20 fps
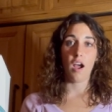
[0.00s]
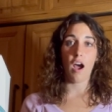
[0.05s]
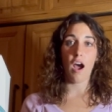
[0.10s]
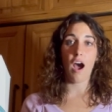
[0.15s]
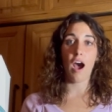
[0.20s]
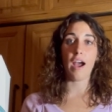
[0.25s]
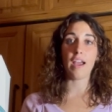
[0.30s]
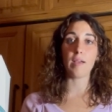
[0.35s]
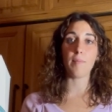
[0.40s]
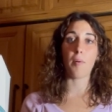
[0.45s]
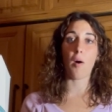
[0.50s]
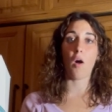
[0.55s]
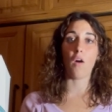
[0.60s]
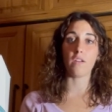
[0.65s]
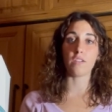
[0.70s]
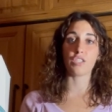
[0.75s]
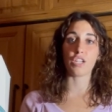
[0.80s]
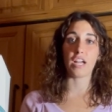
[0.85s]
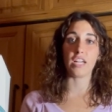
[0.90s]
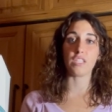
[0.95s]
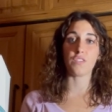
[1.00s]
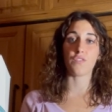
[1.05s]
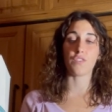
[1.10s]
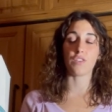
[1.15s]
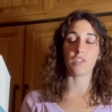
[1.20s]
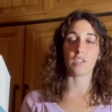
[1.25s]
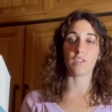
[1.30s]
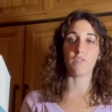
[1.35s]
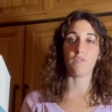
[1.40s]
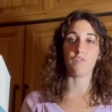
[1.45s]
I apologize for
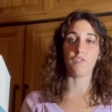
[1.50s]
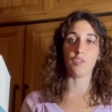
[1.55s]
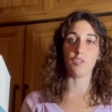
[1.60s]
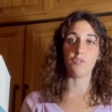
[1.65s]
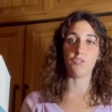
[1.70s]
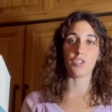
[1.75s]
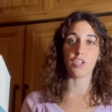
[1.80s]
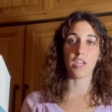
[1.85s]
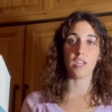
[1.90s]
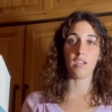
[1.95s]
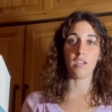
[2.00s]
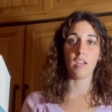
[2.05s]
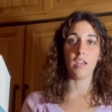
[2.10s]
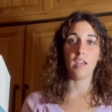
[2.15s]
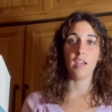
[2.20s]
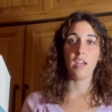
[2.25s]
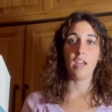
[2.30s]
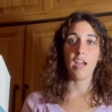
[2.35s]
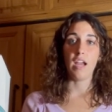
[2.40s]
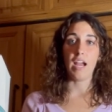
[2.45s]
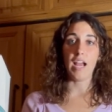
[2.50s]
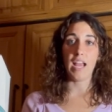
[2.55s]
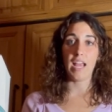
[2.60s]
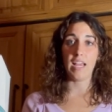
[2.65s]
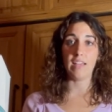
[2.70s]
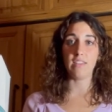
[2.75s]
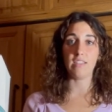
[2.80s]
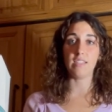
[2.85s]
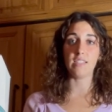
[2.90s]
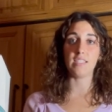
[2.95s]
the confusion
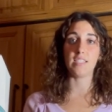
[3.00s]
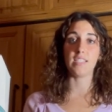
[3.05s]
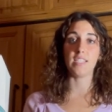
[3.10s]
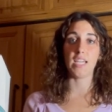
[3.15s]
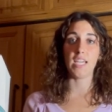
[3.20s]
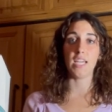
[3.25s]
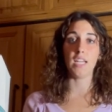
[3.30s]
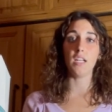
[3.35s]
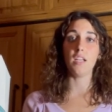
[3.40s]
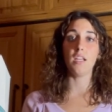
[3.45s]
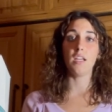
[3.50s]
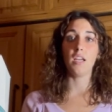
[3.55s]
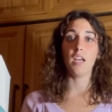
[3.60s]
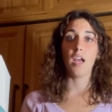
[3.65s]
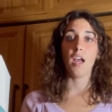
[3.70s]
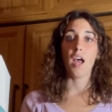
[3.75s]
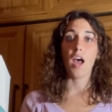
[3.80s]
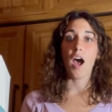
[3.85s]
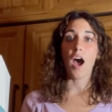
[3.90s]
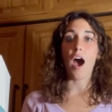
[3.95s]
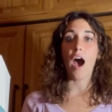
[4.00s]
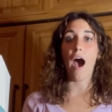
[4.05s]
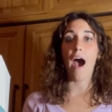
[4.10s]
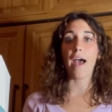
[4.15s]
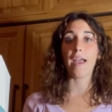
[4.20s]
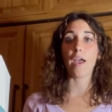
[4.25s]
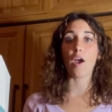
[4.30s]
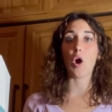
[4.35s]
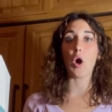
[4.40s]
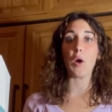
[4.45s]
and the deceit.
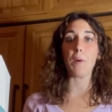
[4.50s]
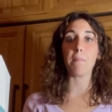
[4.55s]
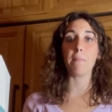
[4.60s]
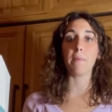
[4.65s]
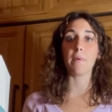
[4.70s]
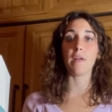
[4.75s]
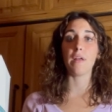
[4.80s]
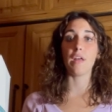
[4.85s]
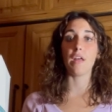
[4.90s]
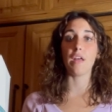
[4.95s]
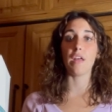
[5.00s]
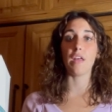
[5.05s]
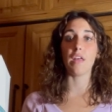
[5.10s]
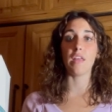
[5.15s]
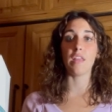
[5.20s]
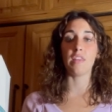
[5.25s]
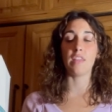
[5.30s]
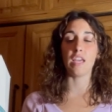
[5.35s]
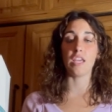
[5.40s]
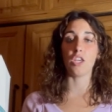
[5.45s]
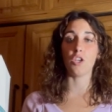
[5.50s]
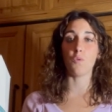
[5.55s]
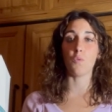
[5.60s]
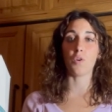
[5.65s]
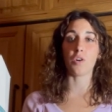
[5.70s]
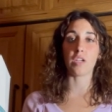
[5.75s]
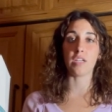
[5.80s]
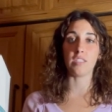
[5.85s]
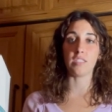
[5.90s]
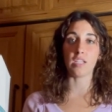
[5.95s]
I hope that you
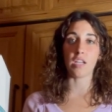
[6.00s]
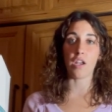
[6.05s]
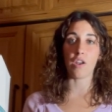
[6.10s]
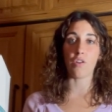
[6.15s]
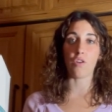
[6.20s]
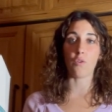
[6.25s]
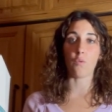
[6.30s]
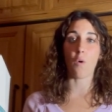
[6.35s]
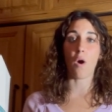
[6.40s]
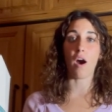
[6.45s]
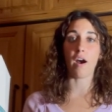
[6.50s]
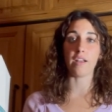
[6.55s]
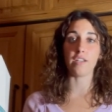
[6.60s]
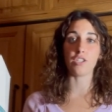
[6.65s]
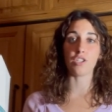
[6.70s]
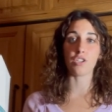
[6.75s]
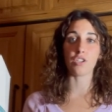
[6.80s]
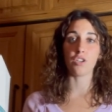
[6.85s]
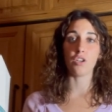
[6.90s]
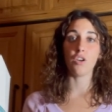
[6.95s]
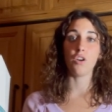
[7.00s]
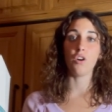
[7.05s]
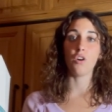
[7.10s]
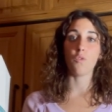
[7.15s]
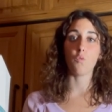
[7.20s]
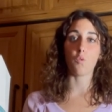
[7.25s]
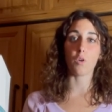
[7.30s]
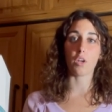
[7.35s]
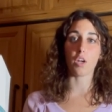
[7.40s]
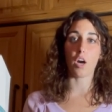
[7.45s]
will continue to watch
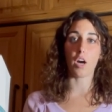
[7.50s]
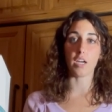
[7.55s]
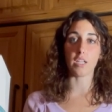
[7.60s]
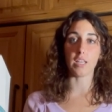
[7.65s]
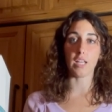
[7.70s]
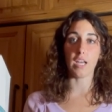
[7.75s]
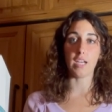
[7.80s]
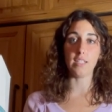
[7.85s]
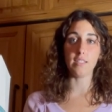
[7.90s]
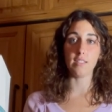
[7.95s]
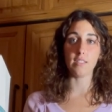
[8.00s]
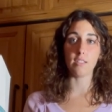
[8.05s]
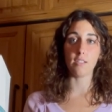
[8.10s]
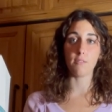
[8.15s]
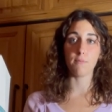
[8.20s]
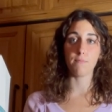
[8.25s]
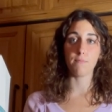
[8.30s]
regardless.